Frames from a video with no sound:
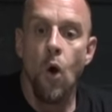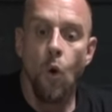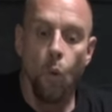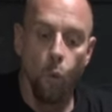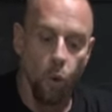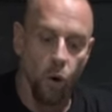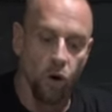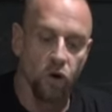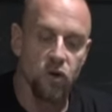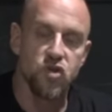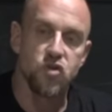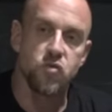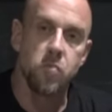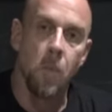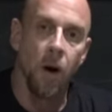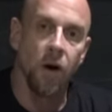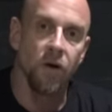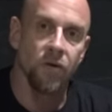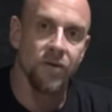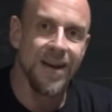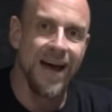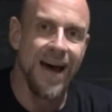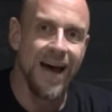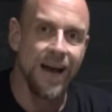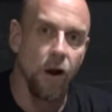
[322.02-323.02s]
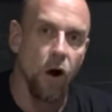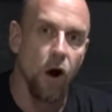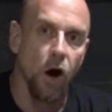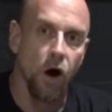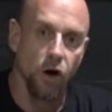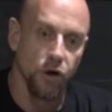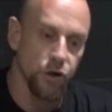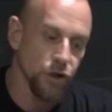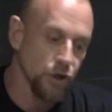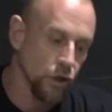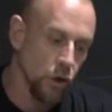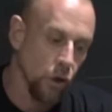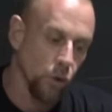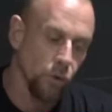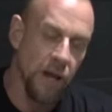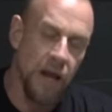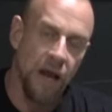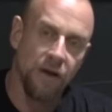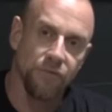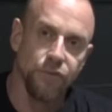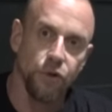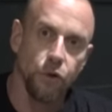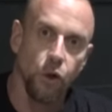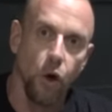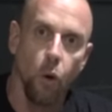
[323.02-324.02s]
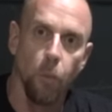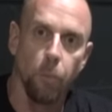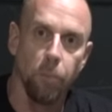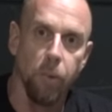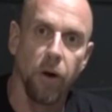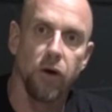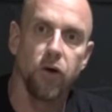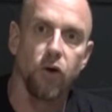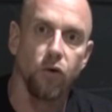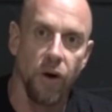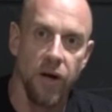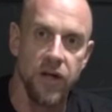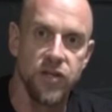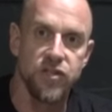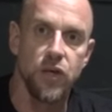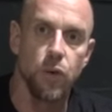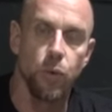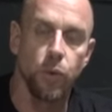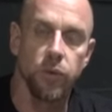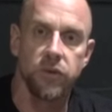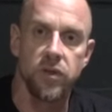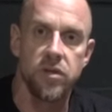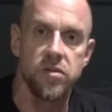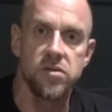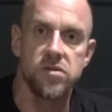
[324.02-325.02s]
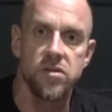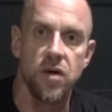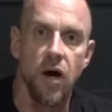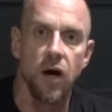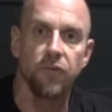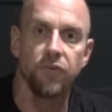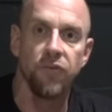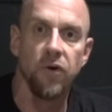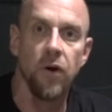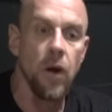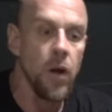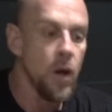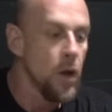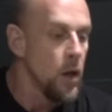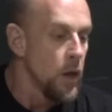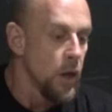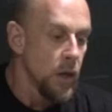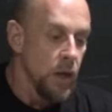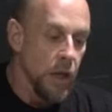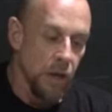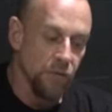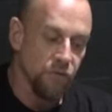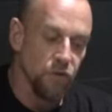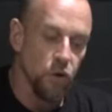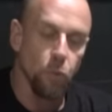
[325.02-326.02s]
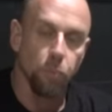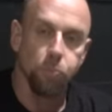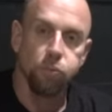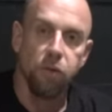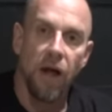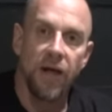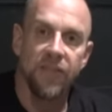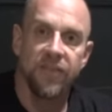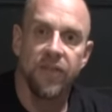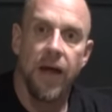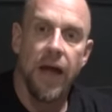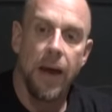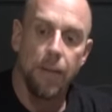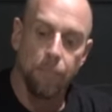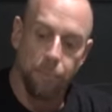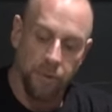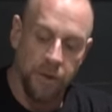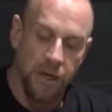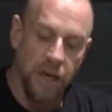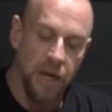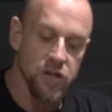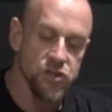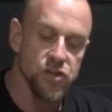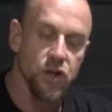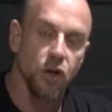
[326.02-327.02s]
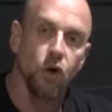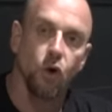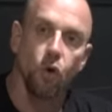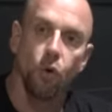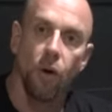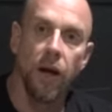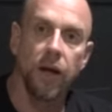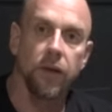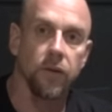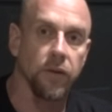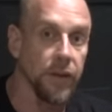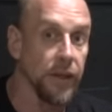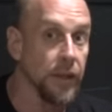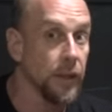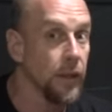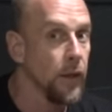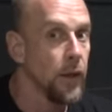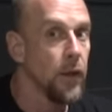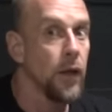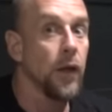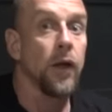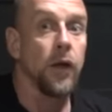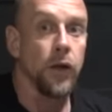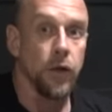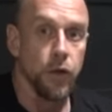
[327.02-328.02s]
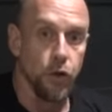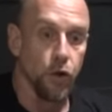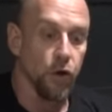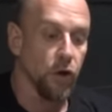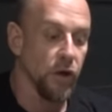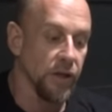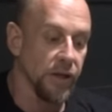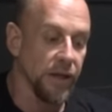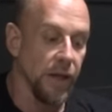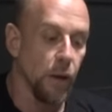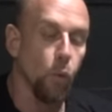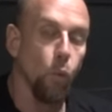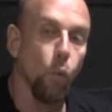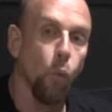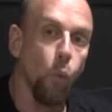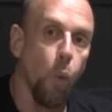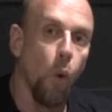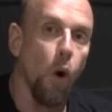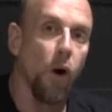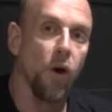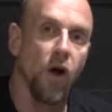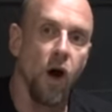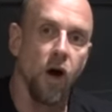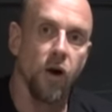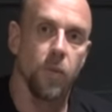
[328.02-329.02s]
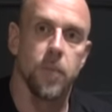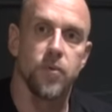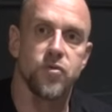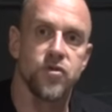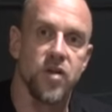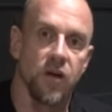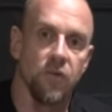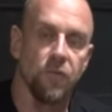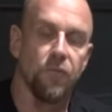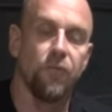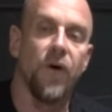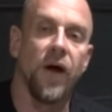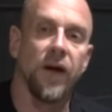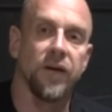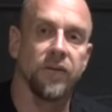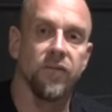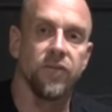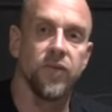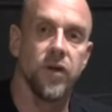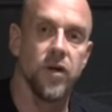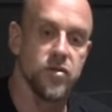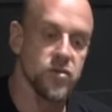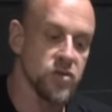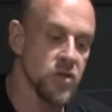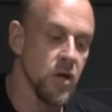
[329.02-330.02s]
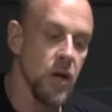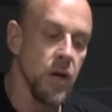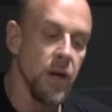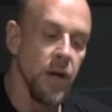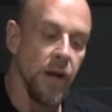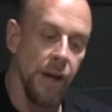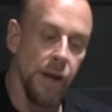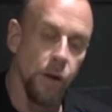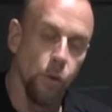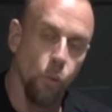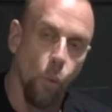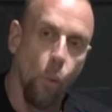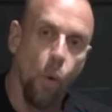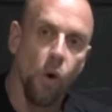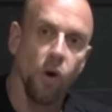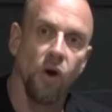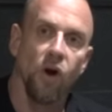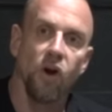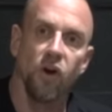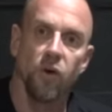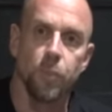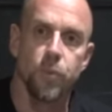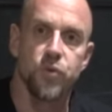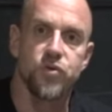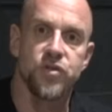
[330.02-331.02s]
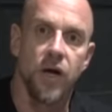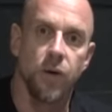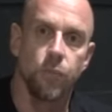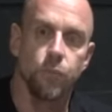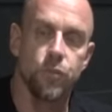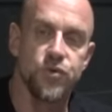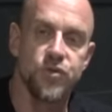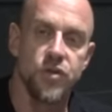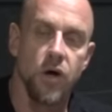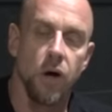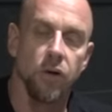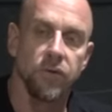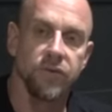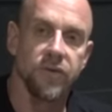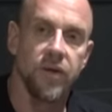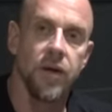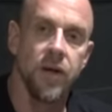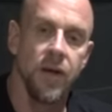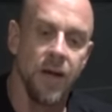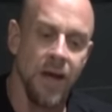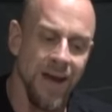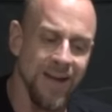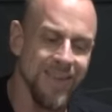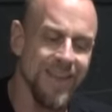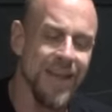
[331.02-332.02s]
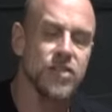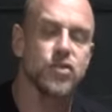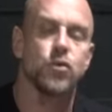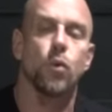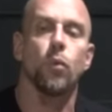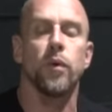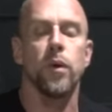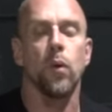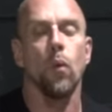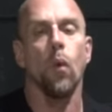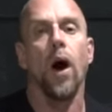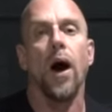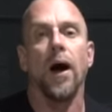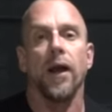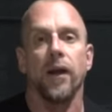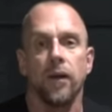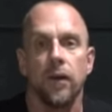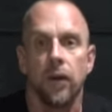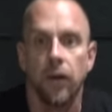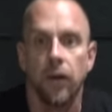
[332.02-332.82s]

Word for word: Work smart, not hard. You don't have to go buck crazy with this stuff. If you applied the application correctly, you're going to get 100% effectiveness and 100% result, and that's what we want.